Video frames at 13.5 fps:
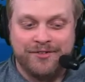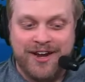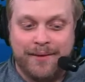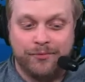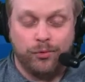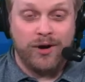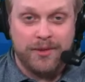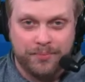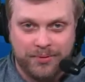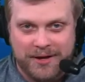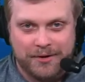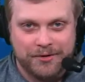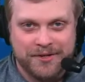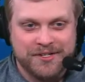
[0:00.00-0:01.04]
or top twenty
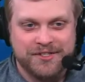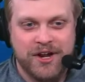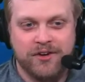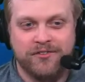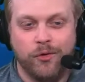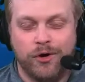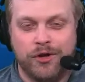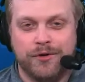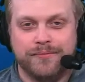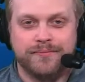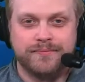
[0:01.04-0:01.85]
player is there for you.